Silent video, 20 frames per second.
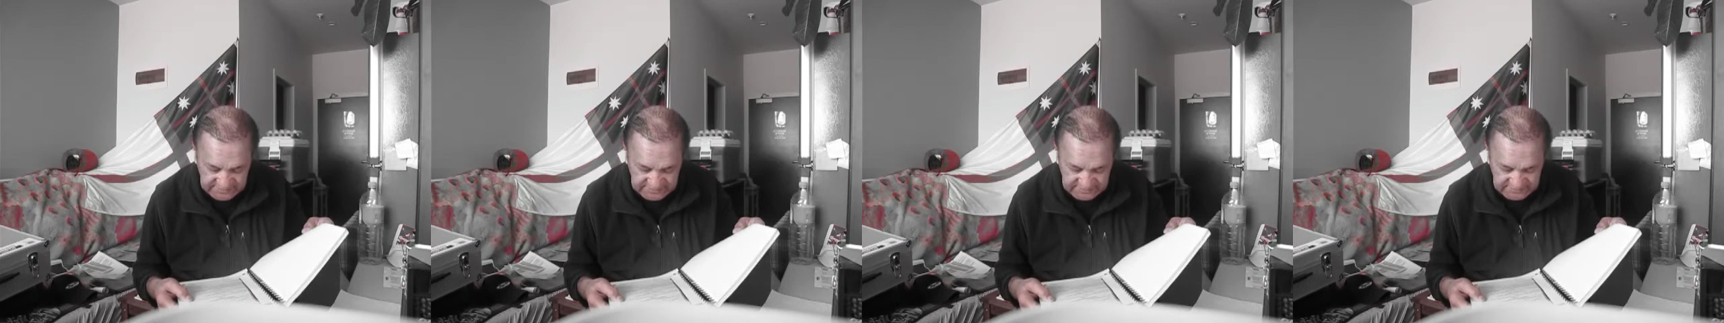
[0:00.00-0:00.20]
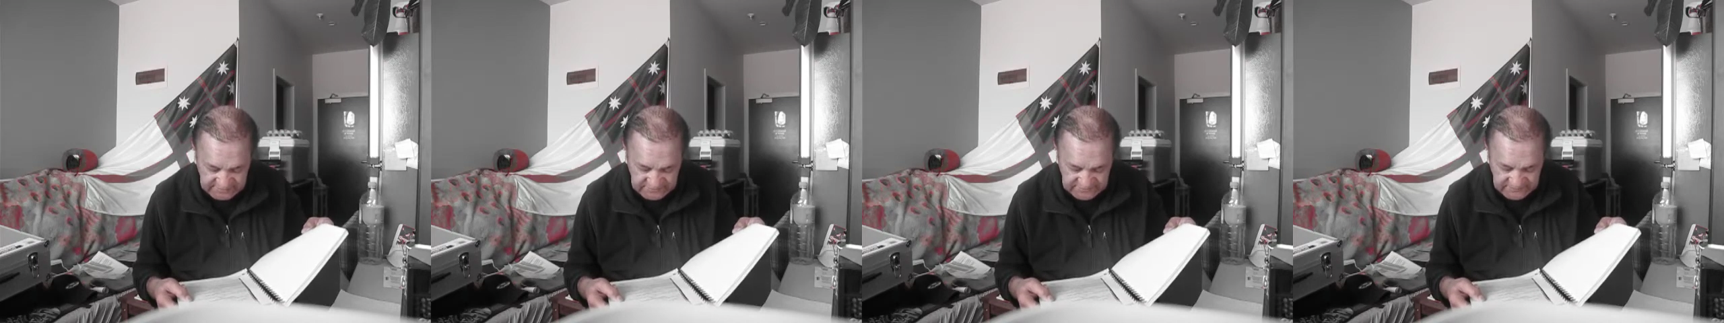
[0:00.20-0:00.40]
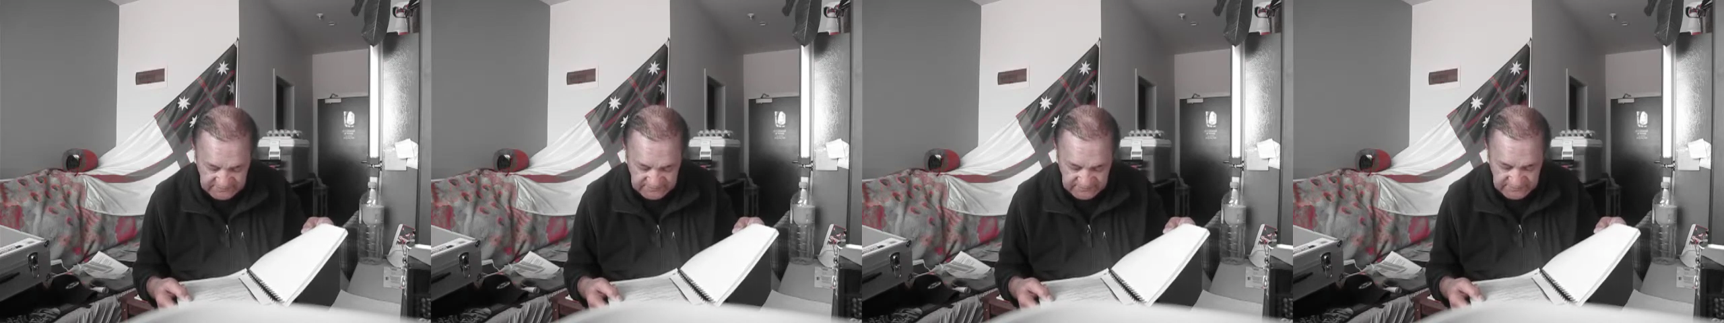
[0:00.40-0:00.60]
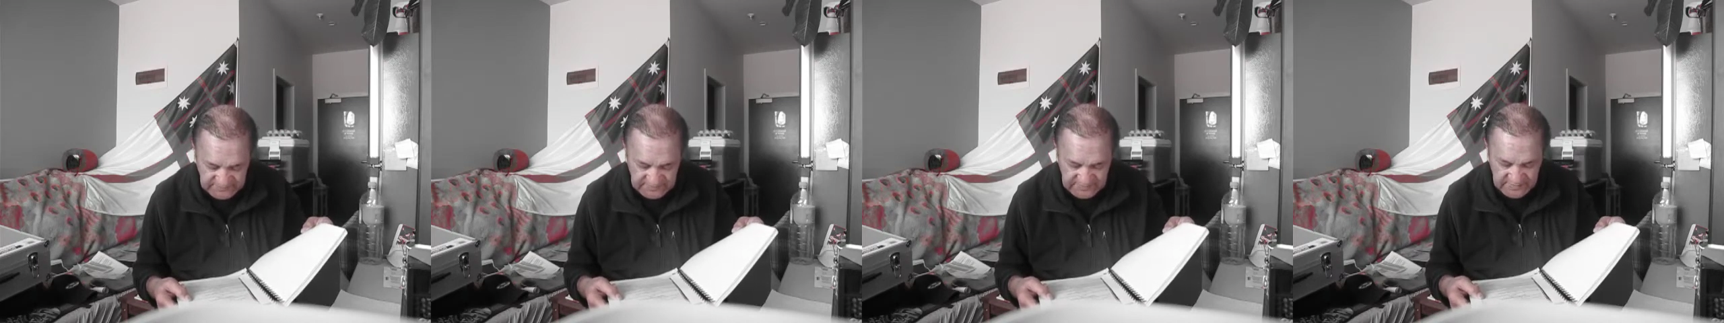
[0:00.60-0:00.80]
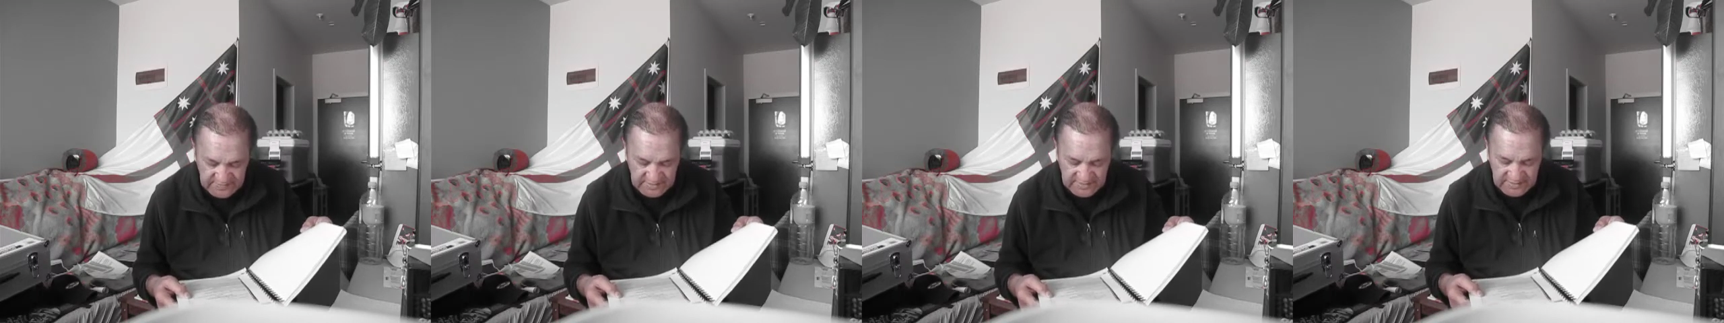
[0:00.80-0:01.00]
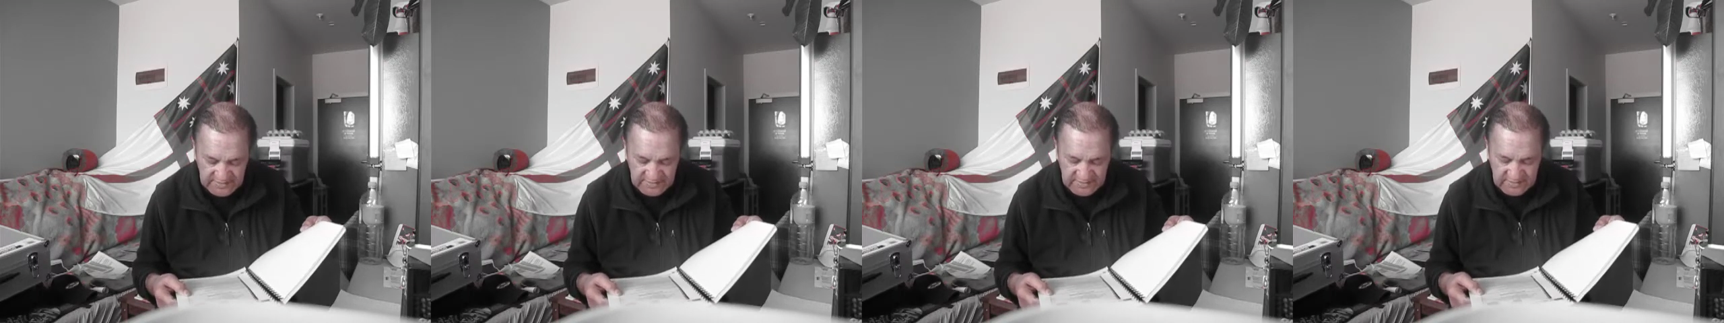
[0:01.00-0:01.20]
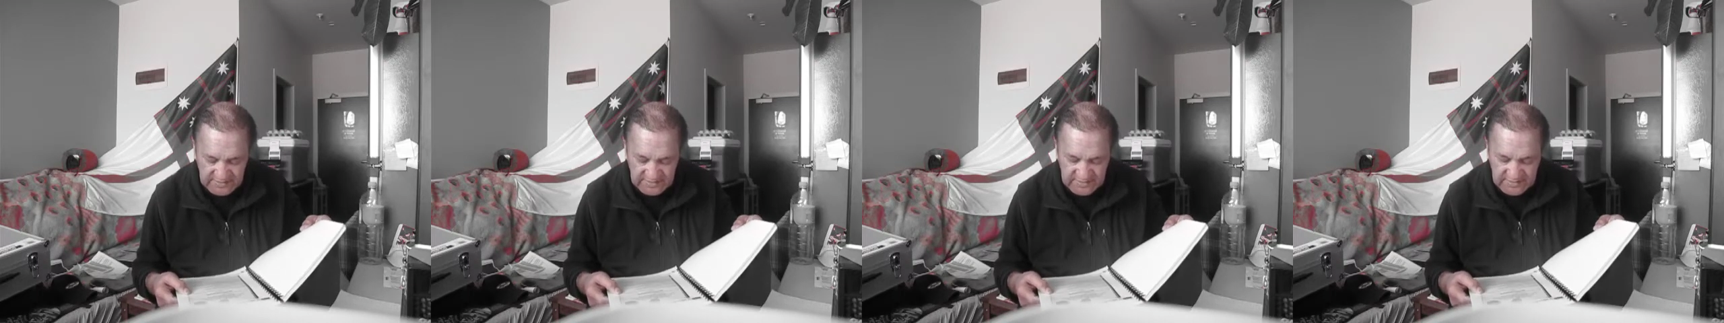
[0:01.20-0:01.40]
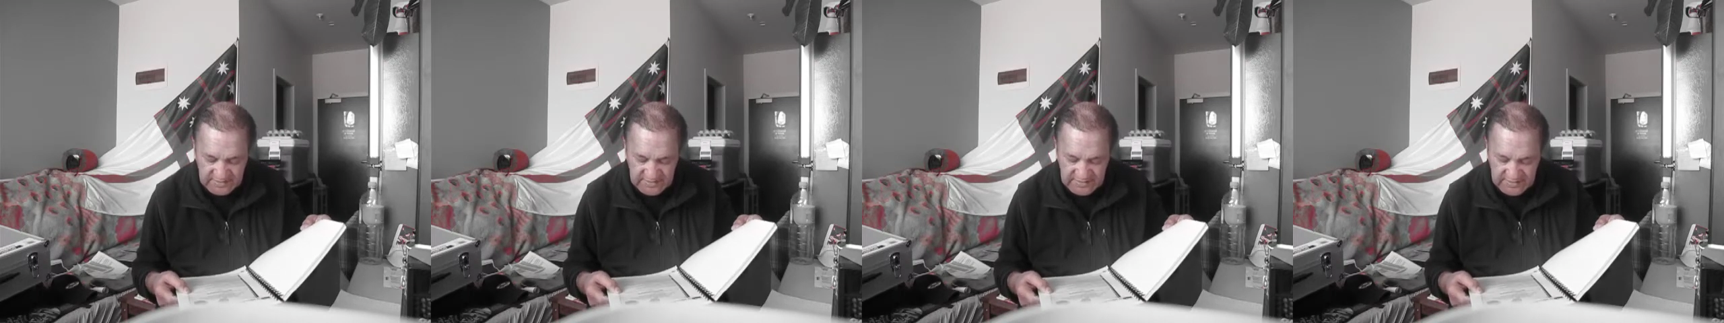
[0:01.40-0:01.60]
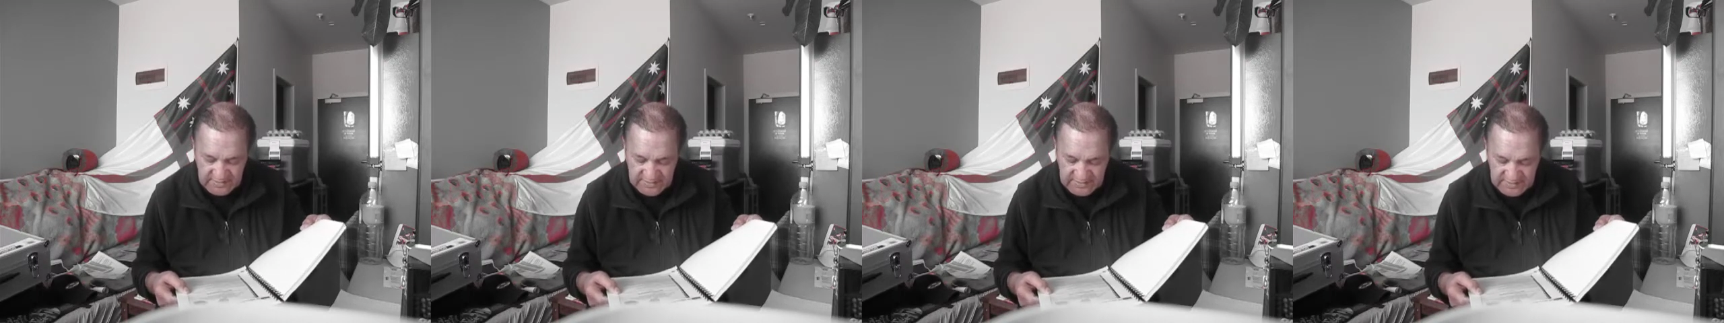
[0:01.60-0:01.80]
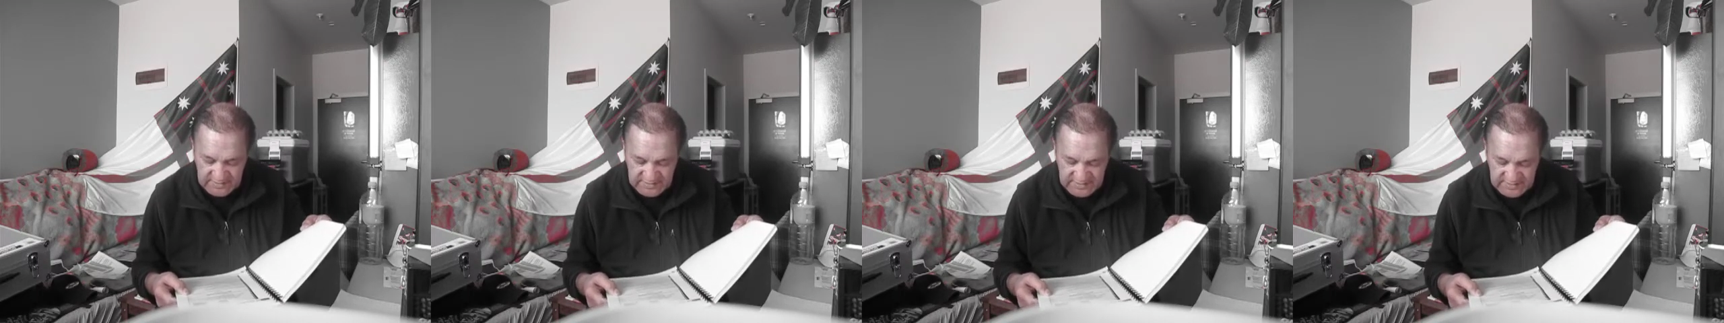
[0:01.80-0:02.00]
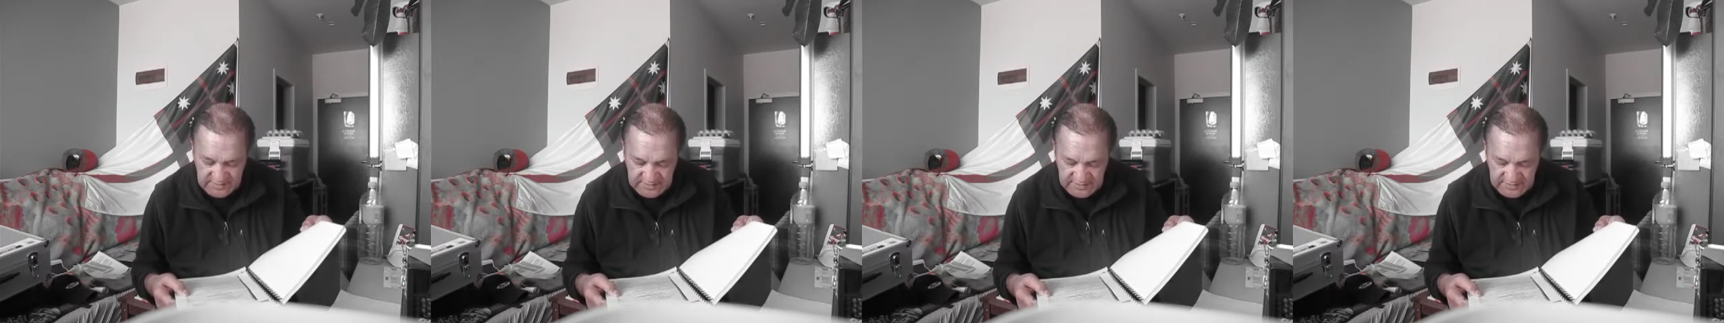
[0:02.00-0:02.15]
(no one is talking)